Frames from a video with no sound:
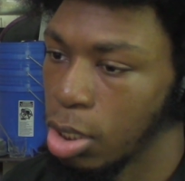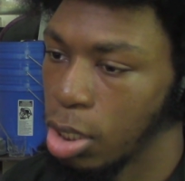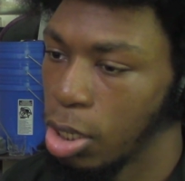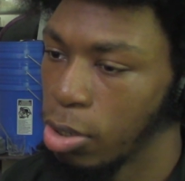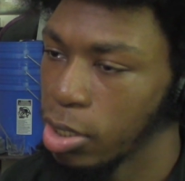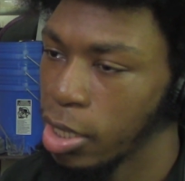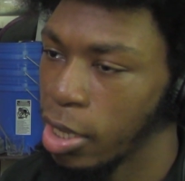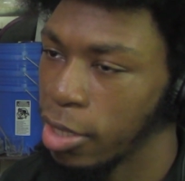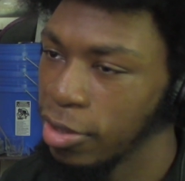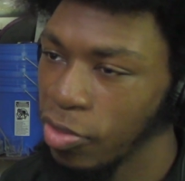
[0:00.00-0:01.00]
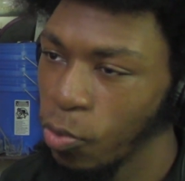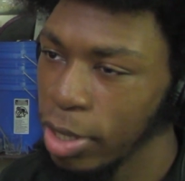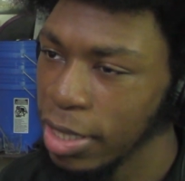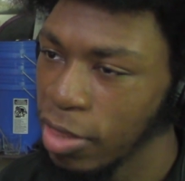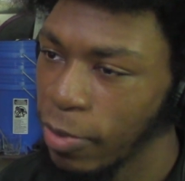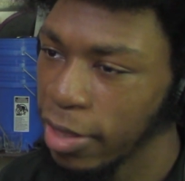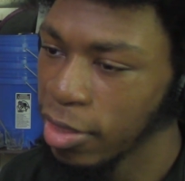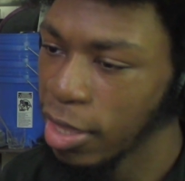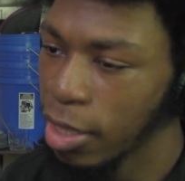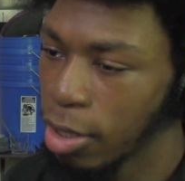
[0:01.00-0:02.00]
Okay, is this when he's about
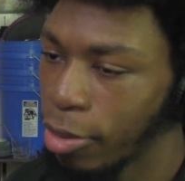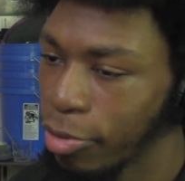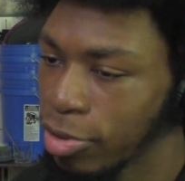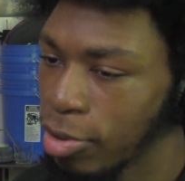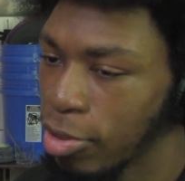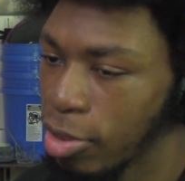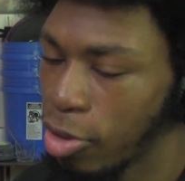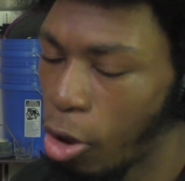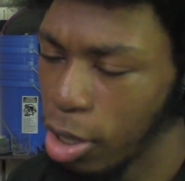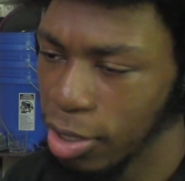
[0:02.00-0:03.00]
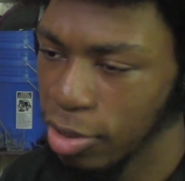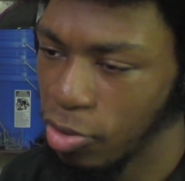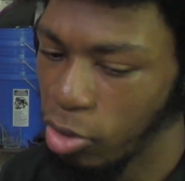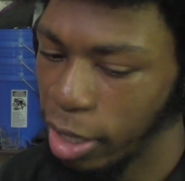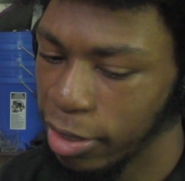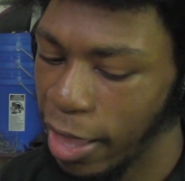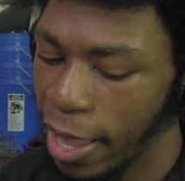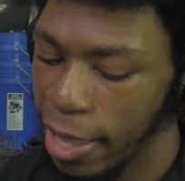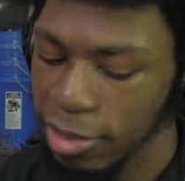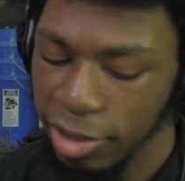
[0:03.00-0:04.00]
to get closer to talking to, like, the
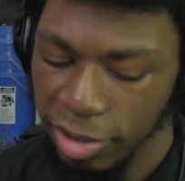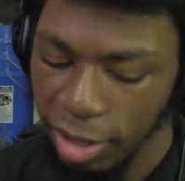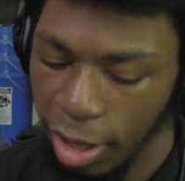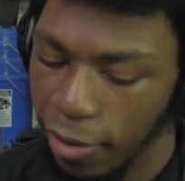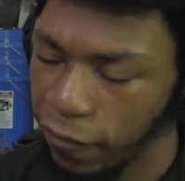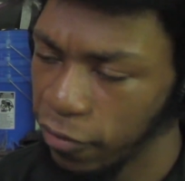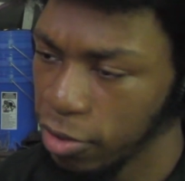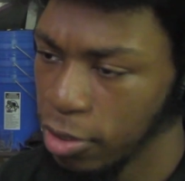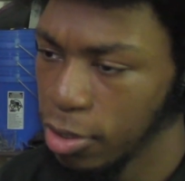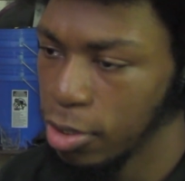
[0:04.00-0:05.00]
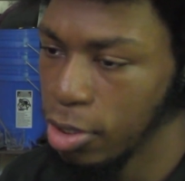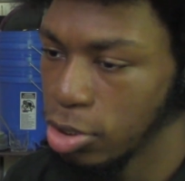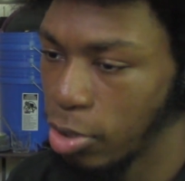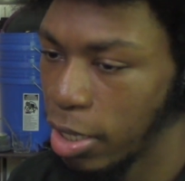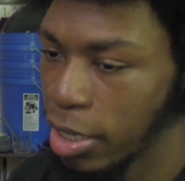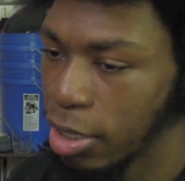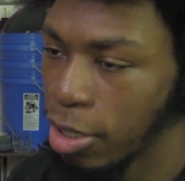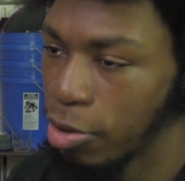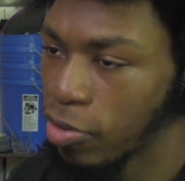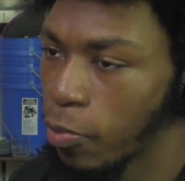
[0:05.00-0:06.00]
heads and stuff? Trying to get
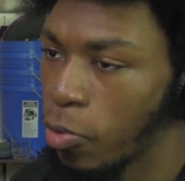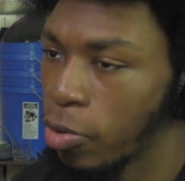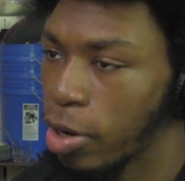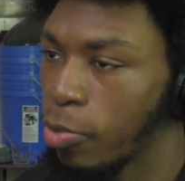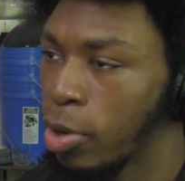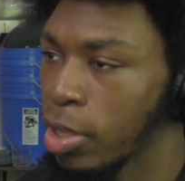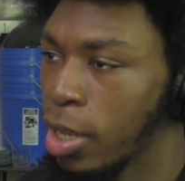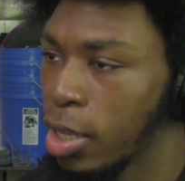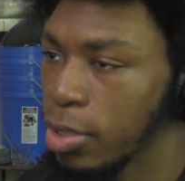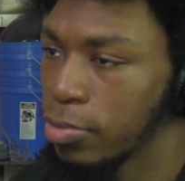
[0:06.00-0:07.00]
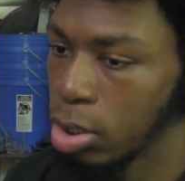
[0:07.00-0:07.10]
their support and whatnot?